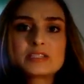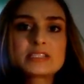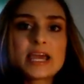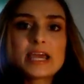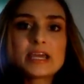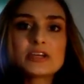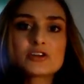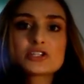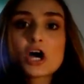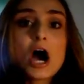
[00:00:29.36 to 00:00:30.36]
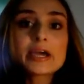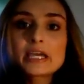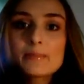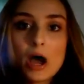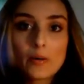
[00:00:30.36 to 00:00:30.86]
say you're
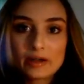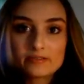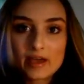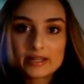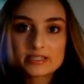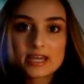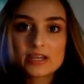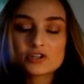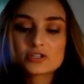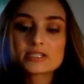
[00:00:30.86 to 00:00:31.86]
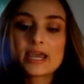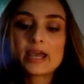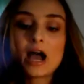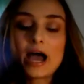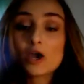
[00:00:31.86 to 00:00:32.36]
talking about an event and you're
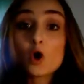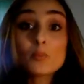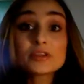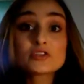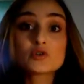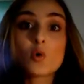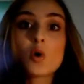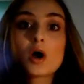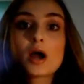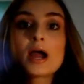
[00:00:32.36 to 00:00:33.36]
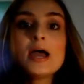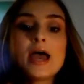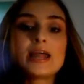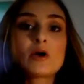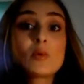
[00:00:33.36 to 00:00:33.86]
saying, I opened the door
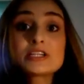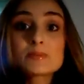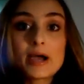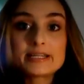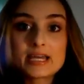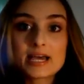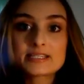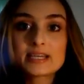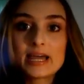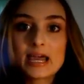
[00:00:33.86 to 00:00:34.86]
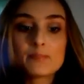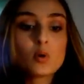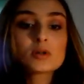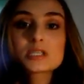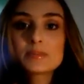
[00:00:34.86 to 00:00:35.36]
and I went to my desk and I
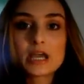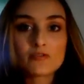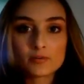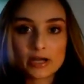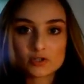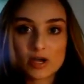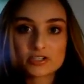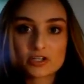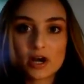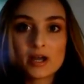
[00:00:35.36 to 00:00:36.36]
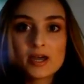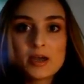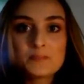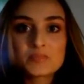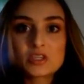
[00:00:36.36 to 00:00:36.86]
pulled something out from my dresser.
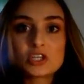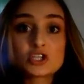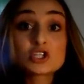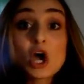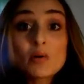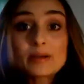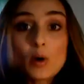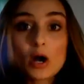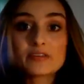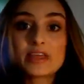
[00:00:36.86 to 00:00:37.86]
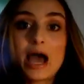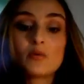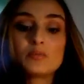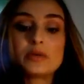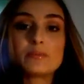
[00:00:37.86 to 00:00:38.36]
The showing part of that
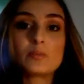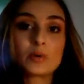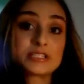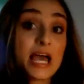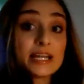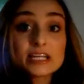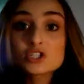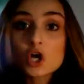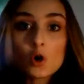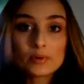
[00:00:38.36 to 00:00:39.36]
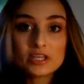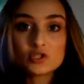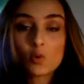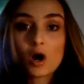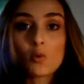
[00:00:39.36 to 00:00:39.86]
would be pretending to open the
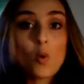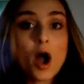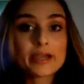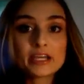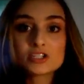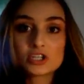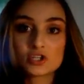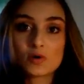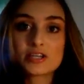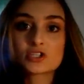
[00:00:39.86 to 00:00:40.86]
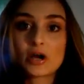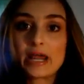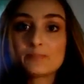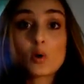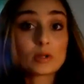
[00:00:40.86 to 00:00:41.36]
door, walking to the dresser
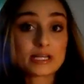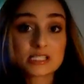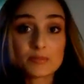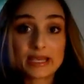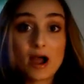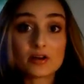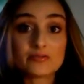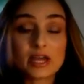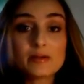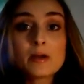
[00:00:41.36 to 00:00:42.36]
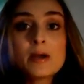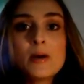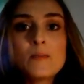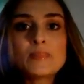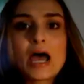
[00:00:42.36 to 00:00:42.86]
and pulling something out of it.
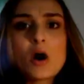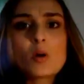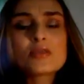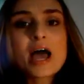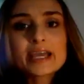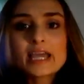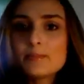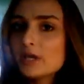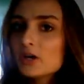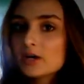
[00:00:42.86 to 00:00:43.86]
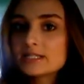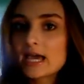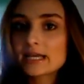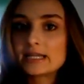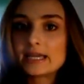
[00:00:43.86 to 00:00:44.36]
Now, that can be a good
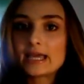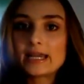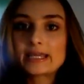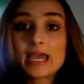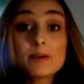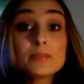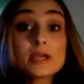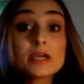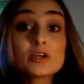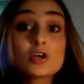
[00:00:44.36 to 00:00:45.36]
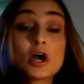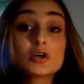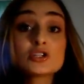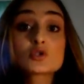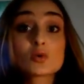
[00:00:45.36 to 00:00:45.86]
technique and it can be a
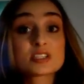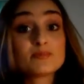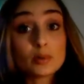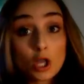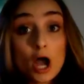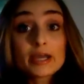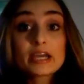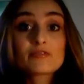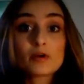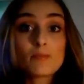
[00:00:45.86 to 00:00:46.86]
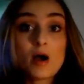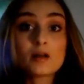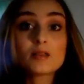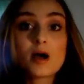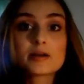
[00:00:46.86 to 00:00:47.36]
good source of blocking for
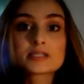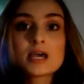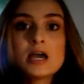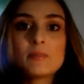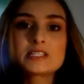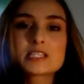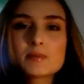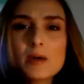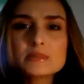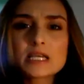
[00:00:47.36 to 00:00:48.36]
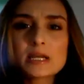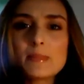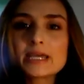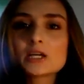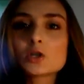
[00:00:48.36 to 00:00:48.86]
monologues, but sometimes it can
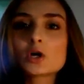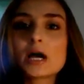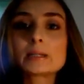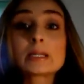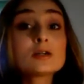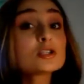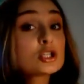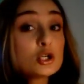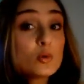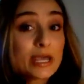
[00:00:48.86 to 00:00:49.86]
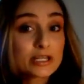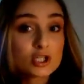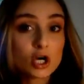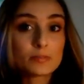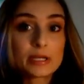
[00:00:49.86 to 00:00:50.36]
make it look a little too
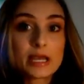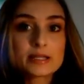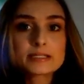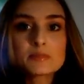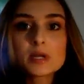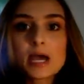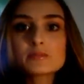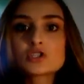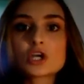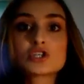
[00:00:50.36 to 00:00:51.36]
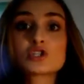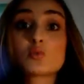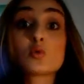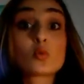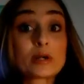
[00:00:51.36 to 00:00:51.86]
interrupy, and sometimes judges
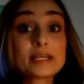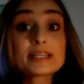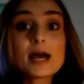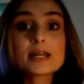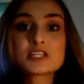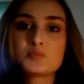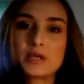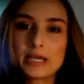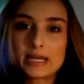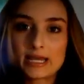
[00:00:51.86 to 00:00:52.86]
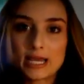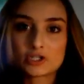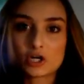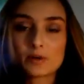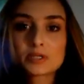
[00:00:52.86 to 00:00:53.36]
will read that as being an
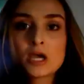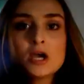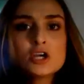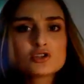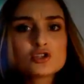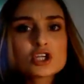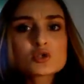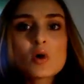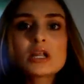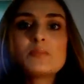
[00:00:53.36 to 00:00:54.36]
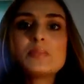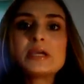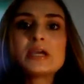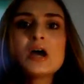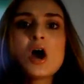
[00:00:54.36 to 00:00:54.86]
interrupt. So you just want to
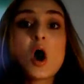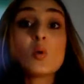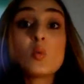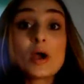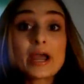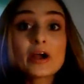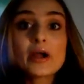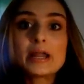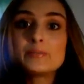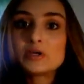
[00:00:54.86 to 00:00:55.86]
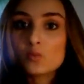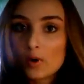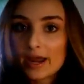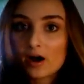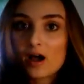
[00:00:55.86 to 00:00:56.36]
be aware and
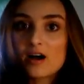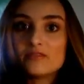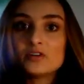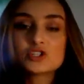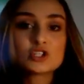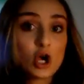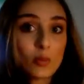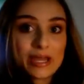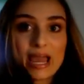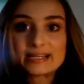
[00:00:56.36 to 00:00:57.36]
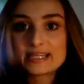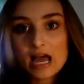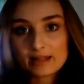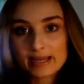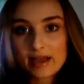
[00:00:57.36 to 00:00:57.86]
beware of showing and
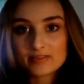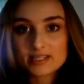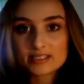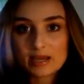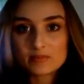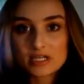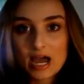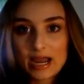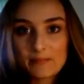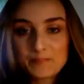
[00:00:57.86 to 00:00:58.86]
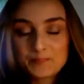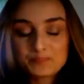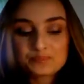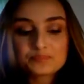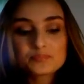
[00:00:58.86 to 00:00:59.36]
telling at the same time.
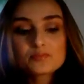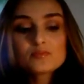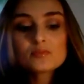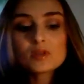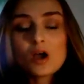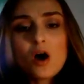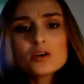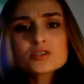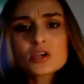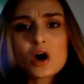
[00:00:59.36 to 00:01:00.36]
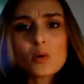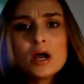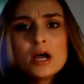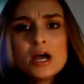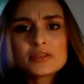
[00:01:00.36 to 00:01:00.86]
Also,
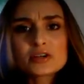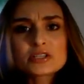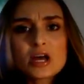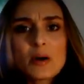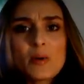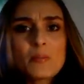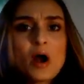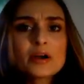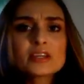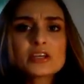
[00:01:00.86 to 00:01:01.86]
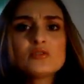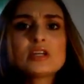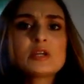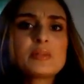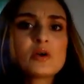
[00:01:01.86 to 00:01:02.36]
there's a part that you
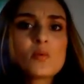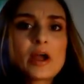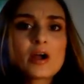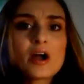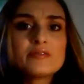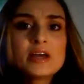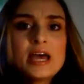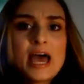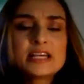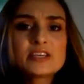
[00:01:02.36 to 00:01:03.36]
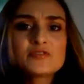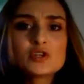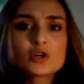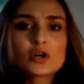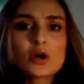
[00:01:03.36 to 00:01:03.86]
need to be aware of, as if
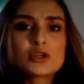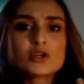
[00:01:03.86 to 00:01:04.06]
you're